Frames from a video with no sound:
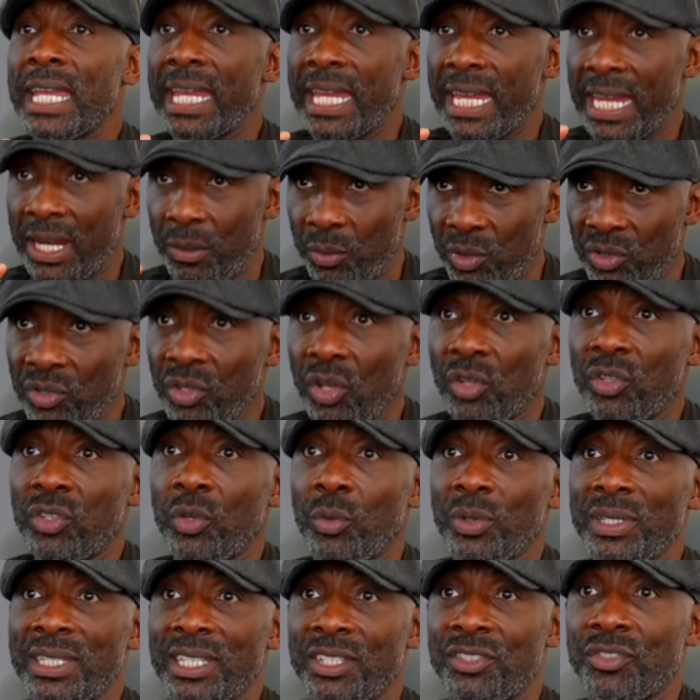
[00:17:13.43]
It was
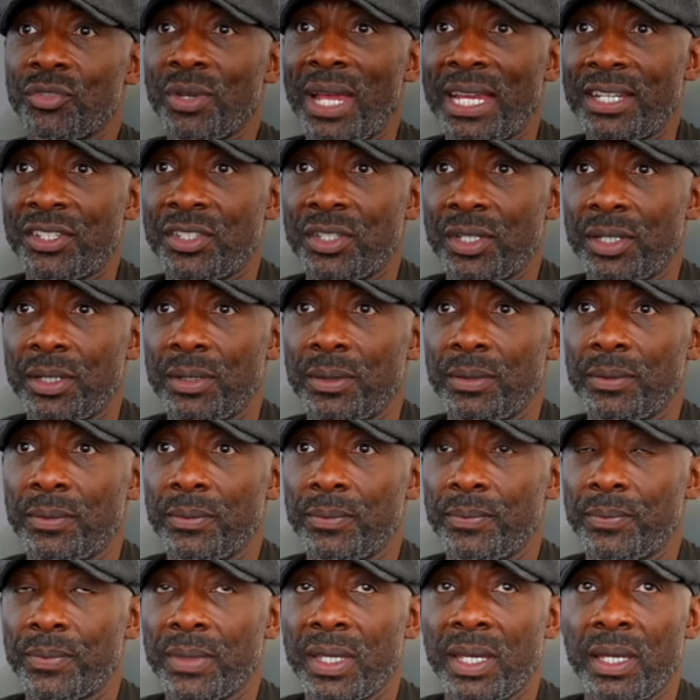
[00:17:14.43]
also a distraction.
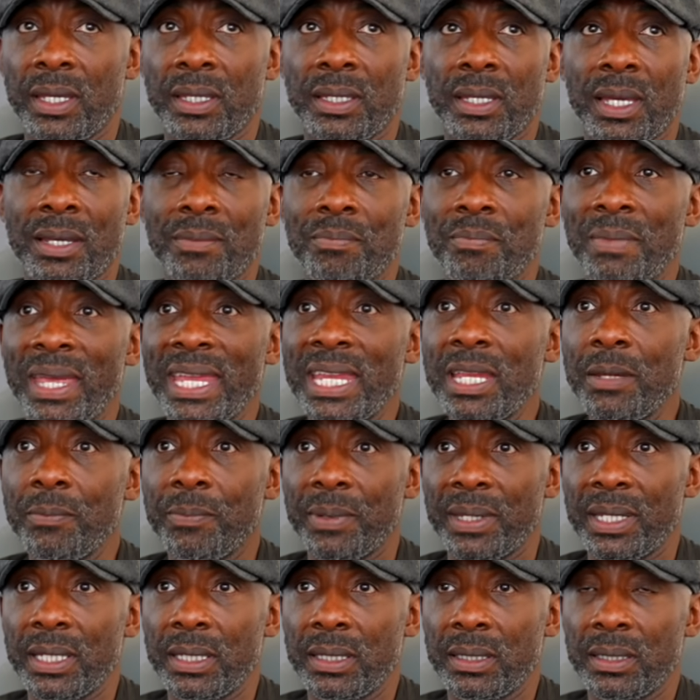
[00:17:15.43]
And and
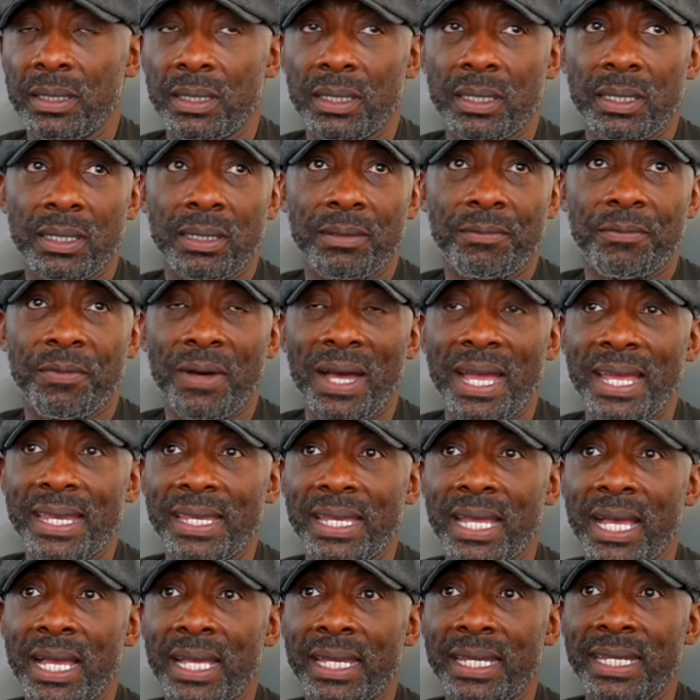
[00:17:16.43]
maybe uh, fight
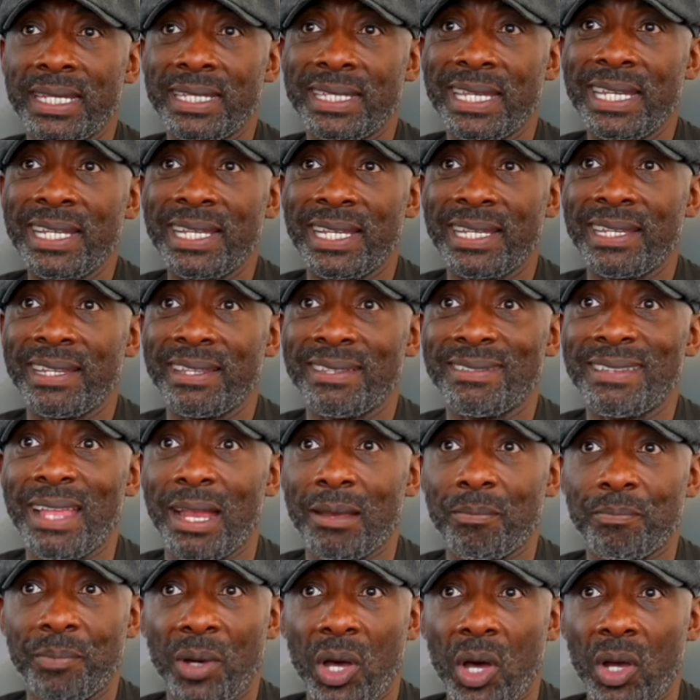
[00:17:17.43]
night, he needed his
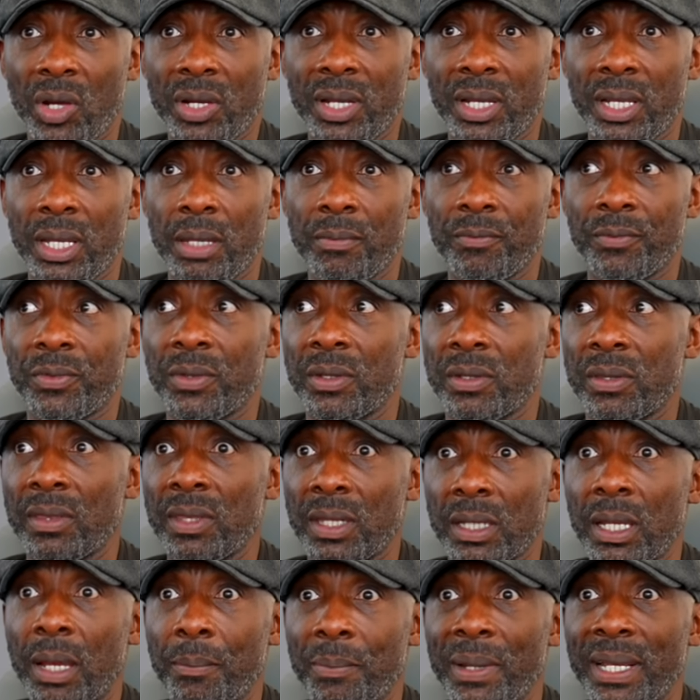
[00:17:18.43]
dad barking at him to
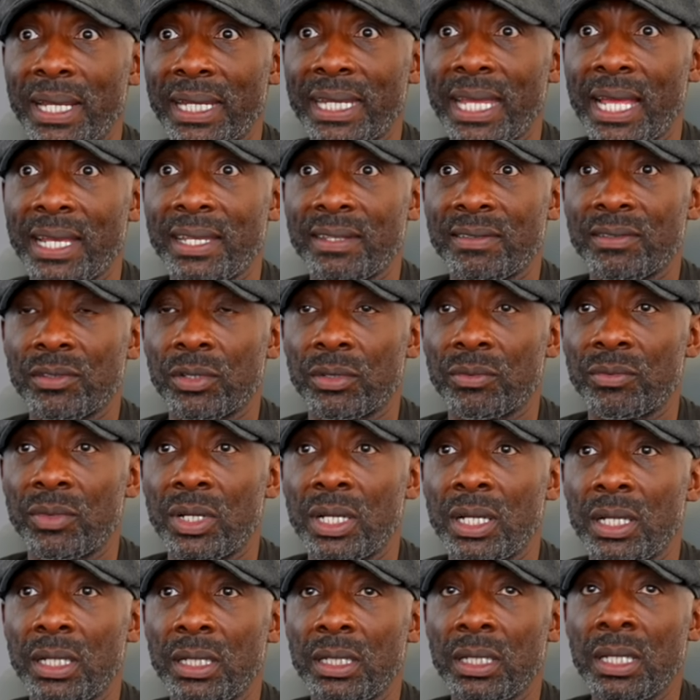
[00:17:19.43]
think, I better get this done
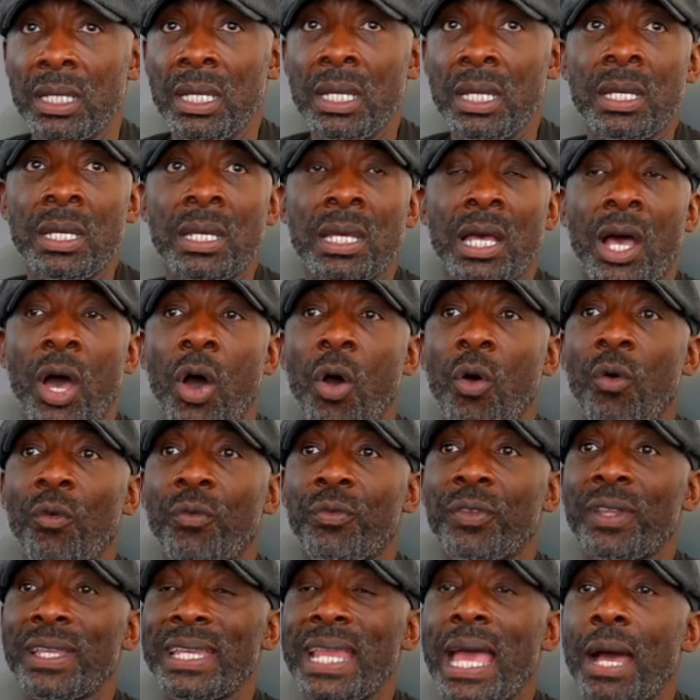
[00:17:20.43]
right.
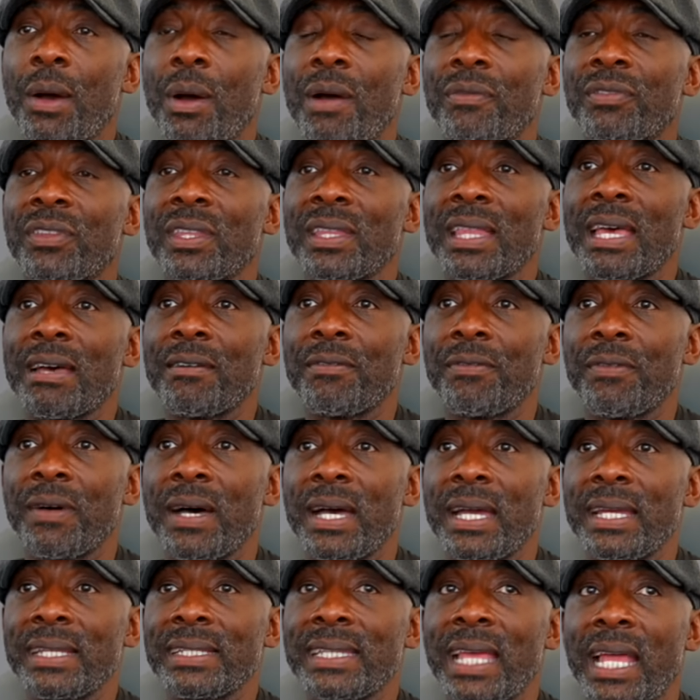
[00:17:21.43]
Hopefully now after that
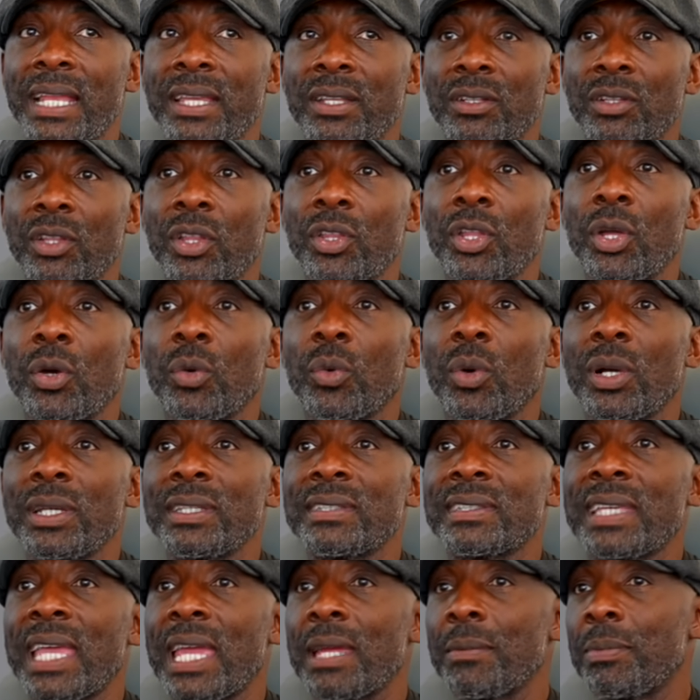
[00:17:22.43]
fight, Daniel will know what
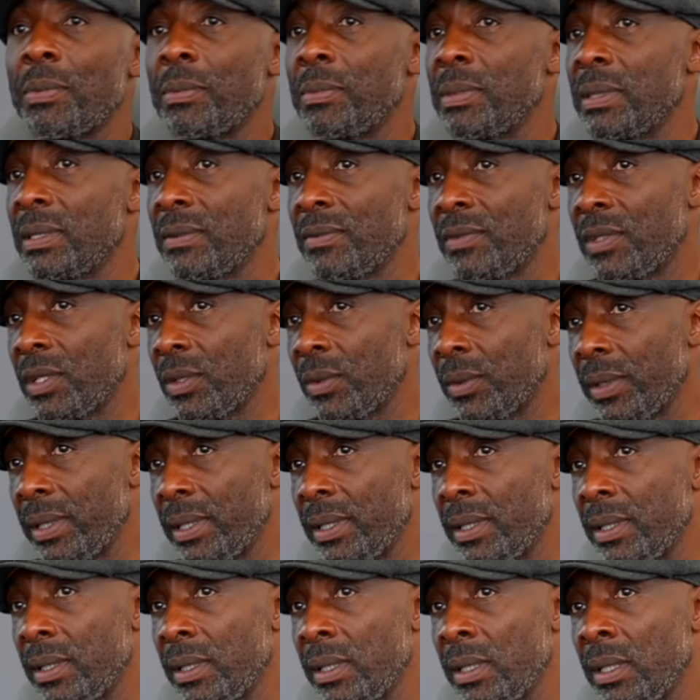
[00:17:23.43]
he's capable of
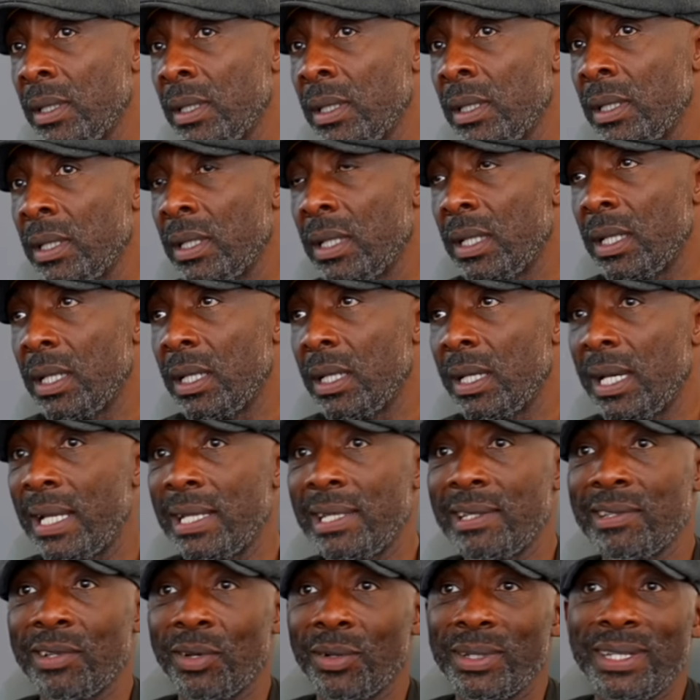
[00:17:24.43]
doing. Uh, and
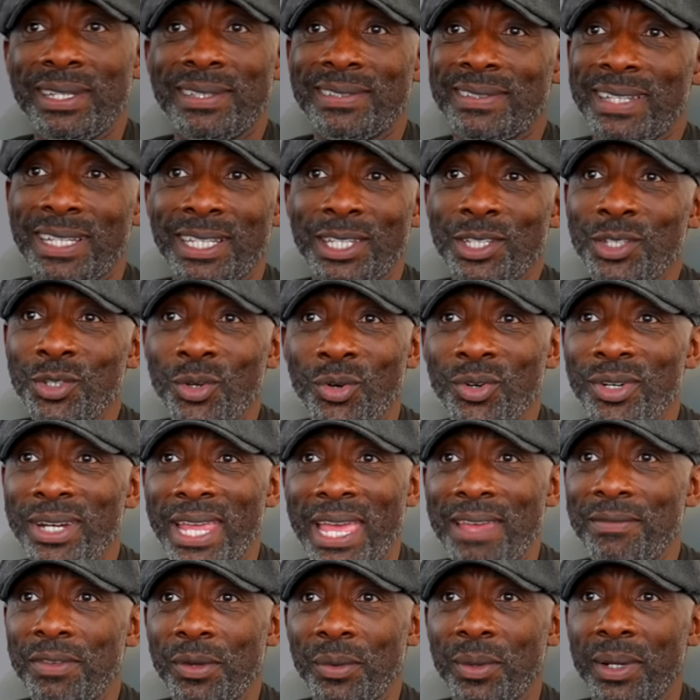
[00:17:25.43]
he's, he's still a young
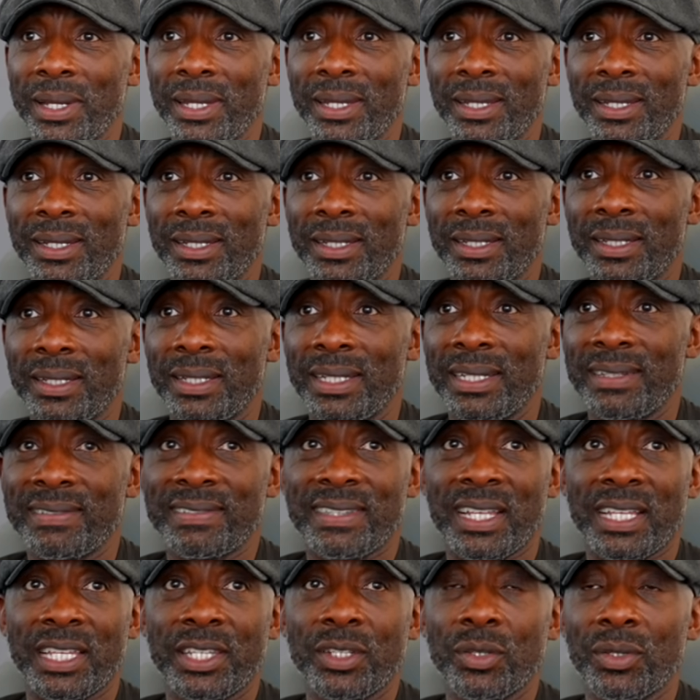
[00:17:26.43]
heavyweight. He's
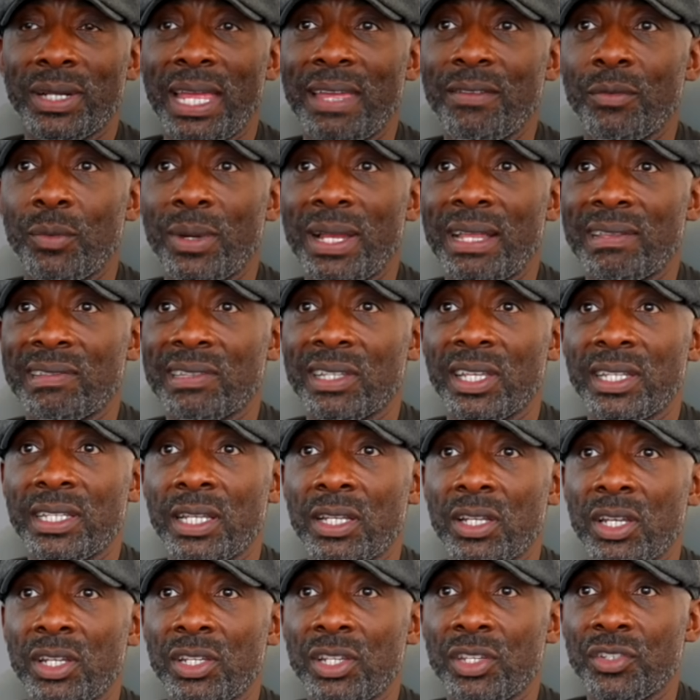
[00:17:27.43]
still a young heavyweight that's
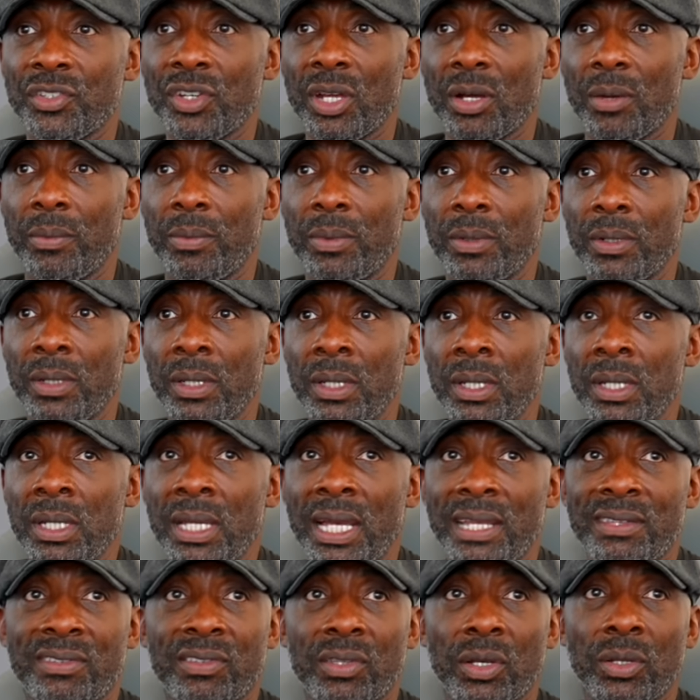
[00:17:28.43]
learning on the job.
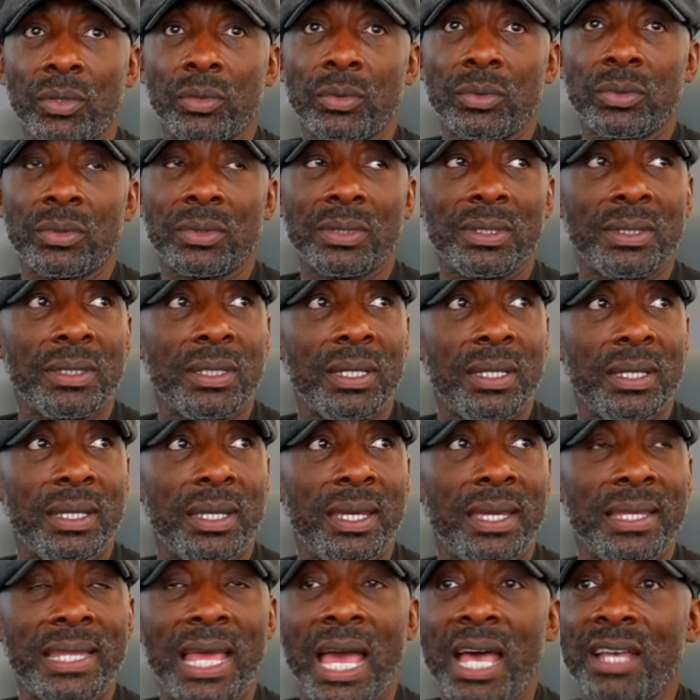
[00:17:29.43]
And so
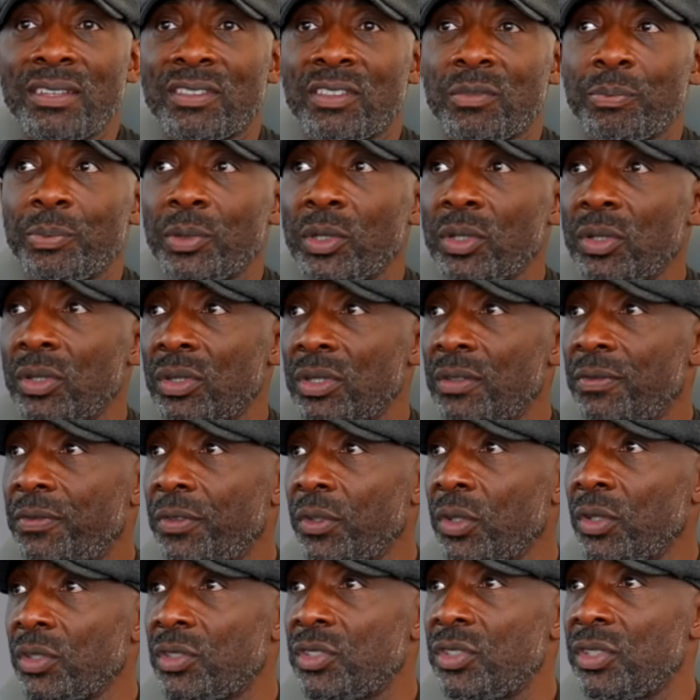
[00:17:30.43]
in our sport,
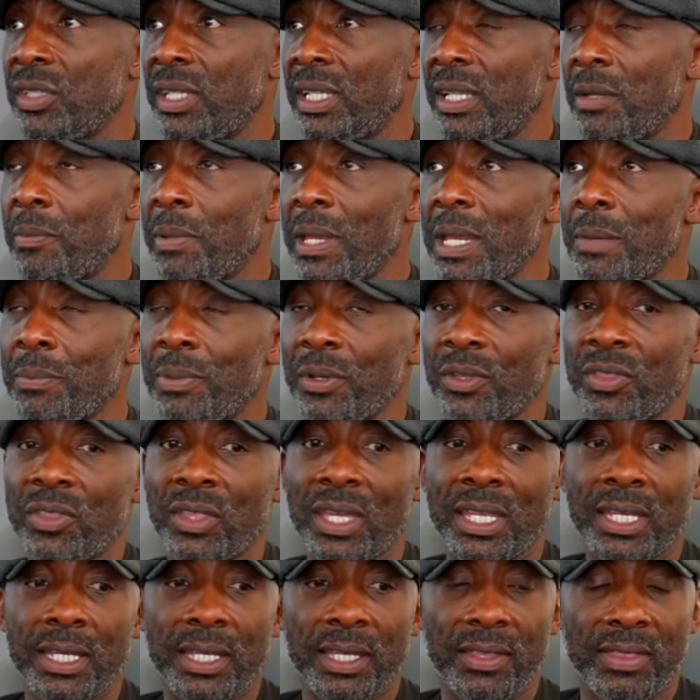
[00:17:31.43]
unfortunately, people
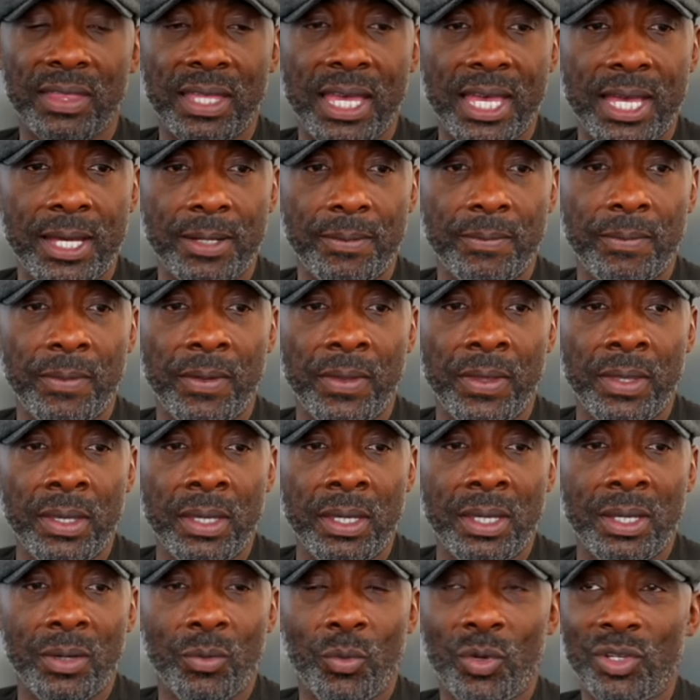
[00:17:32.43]
think that
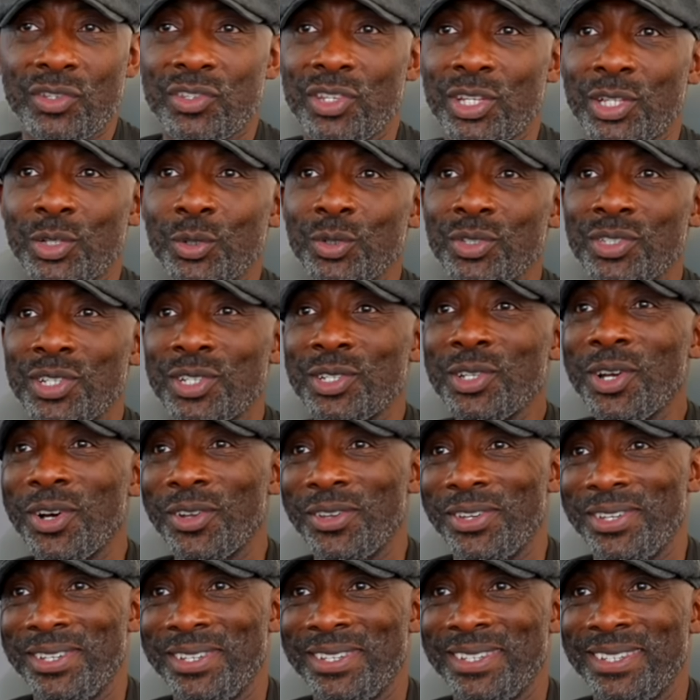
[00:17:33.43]
once you lose, you're
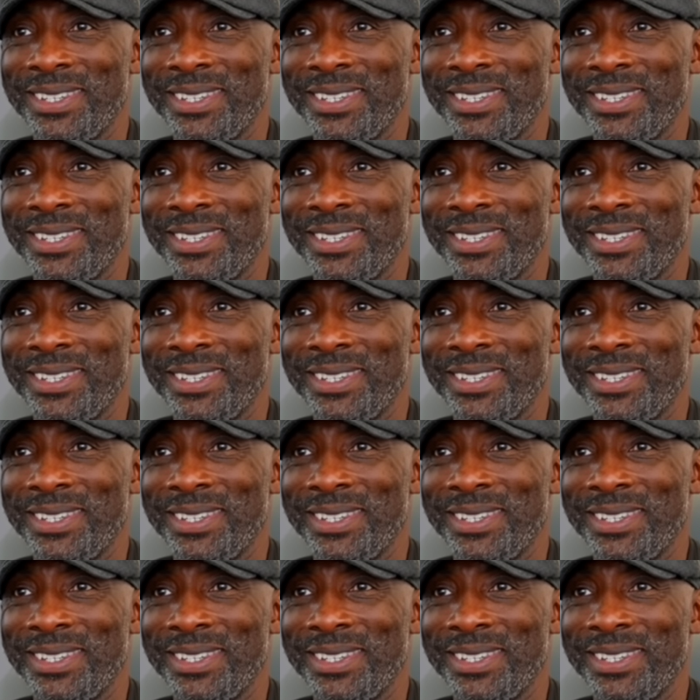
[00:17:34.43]
done.